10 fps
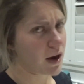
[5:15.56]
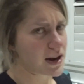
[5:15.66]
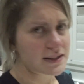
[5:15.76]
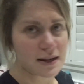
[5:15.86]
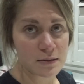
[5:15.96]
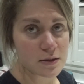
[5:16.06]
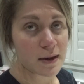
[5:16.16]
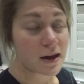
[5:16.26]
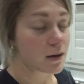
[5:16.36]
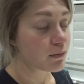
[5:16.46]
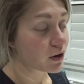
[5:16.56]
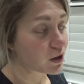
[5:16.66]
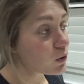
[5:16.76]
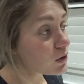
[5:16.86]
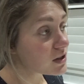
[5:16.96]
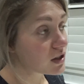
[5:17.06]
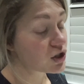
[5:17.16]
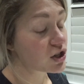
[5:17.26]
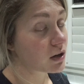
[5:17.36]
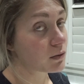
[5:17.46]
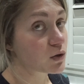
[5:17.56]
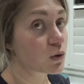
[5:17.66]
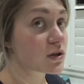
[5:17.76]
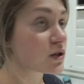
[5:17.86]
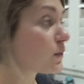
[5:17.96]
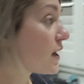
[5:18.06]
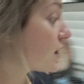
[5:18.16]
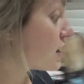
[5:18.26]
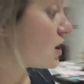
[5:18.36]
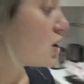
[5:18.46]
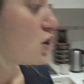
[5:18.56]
rice seemed to be pretty cooked and the chicken was cooked as well.